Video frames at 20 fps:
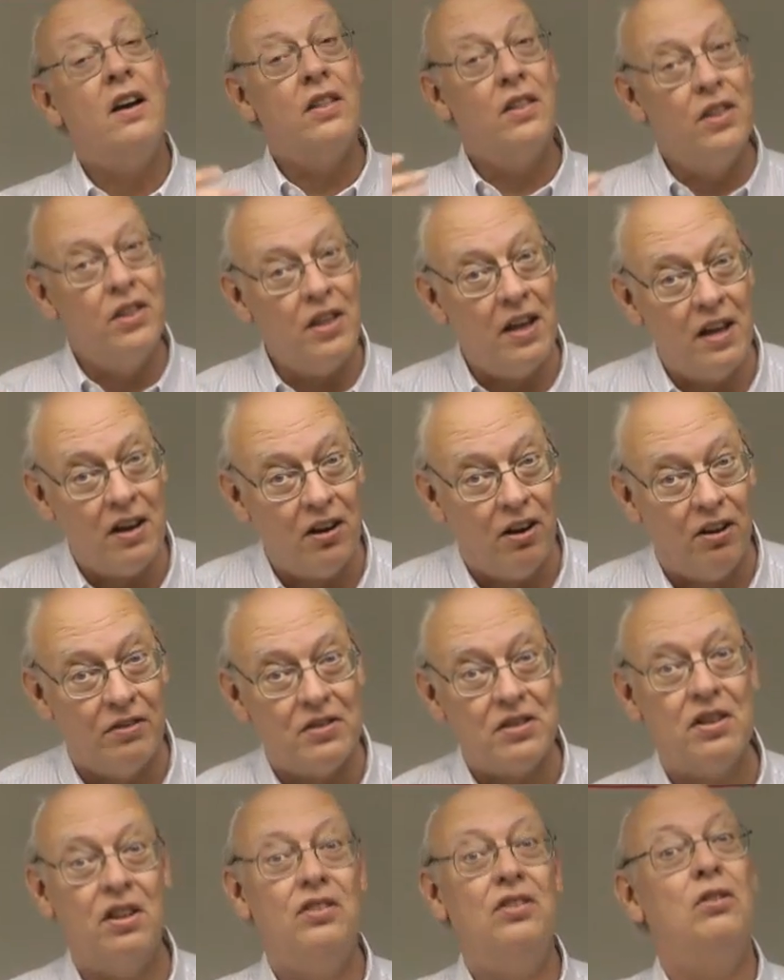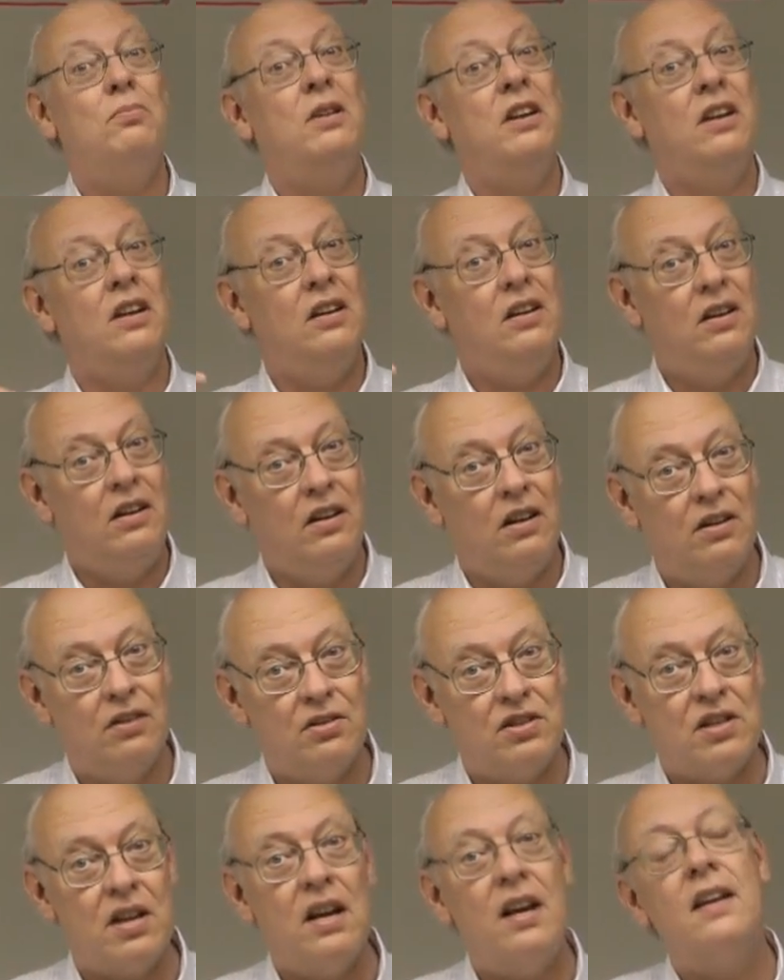Then all of a sudden you're beginning to
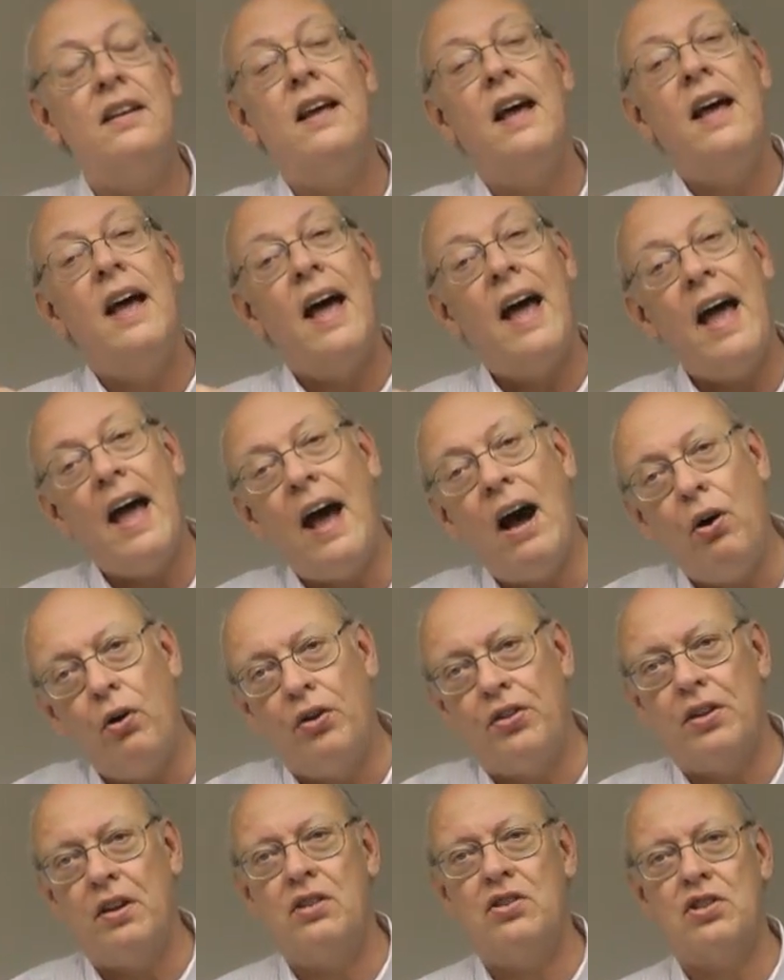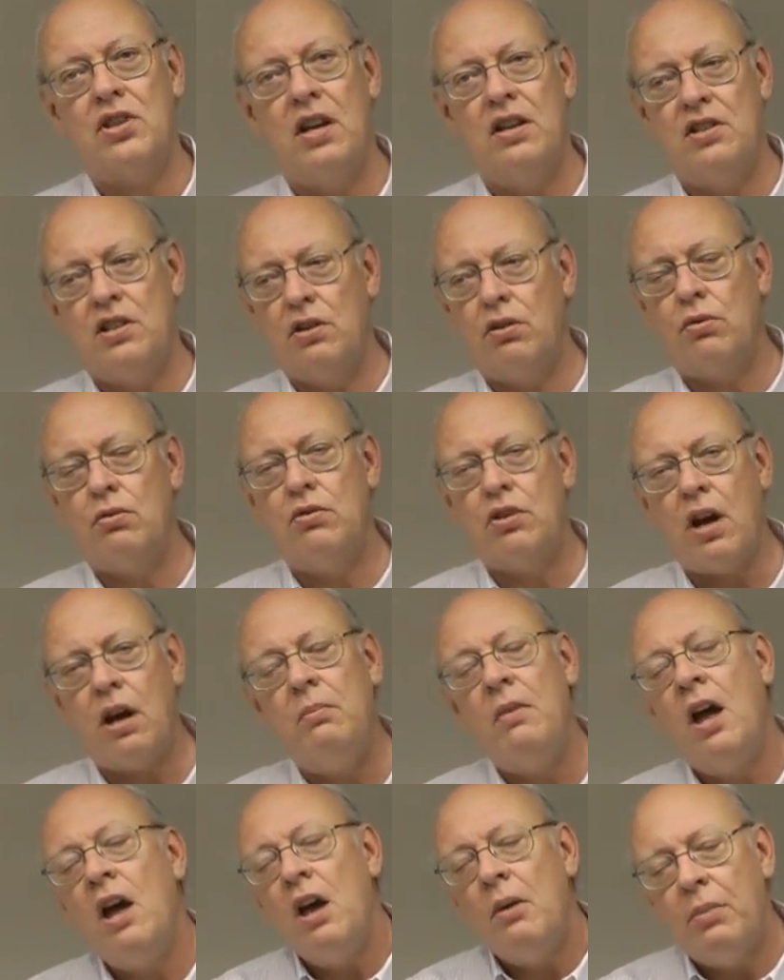understand how are things changing through
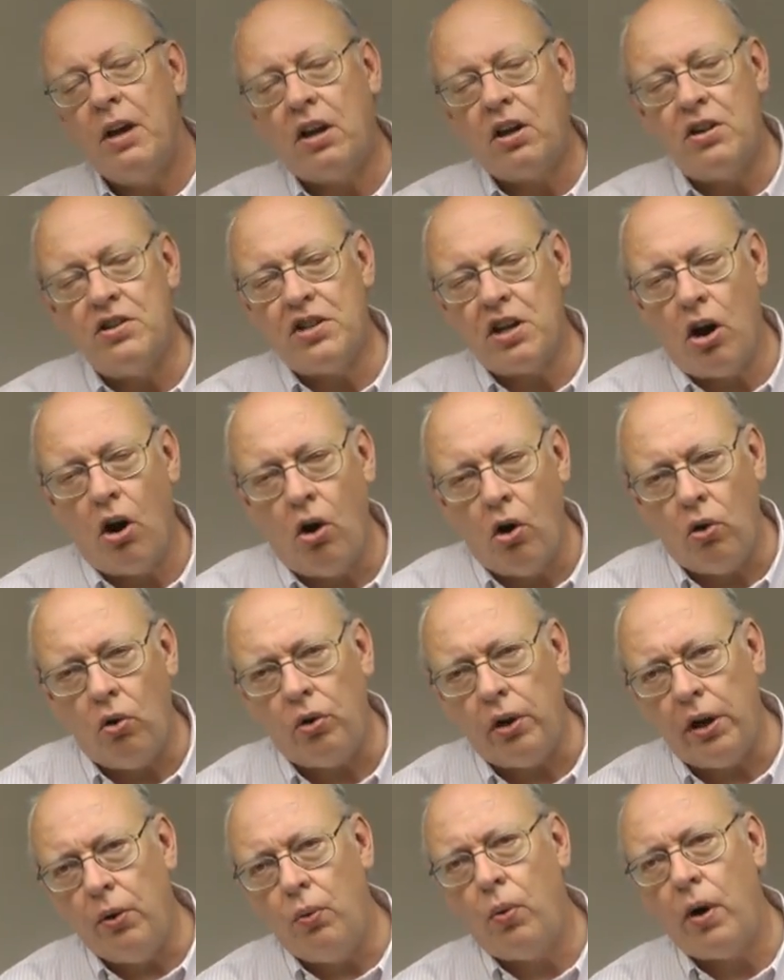time. Because the only